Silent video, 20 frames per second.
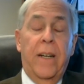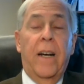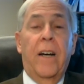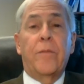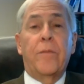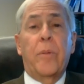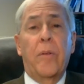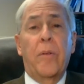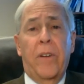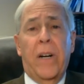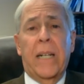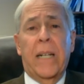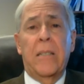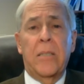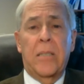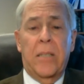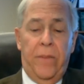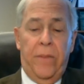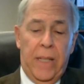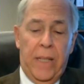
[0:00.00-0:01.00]
of
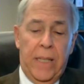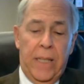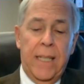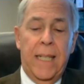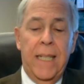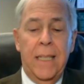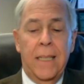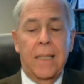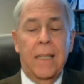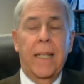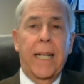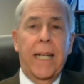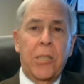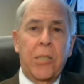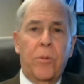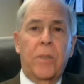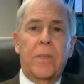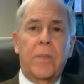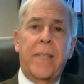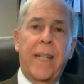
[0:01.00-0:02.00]
providers of this
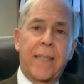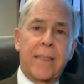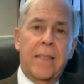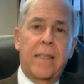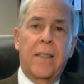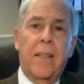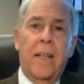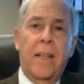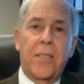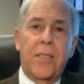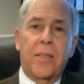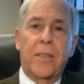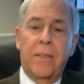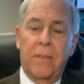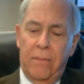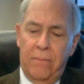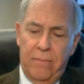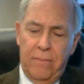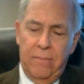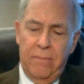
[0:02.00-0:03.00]
intellectual,
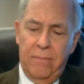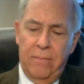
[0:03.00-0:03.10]
technological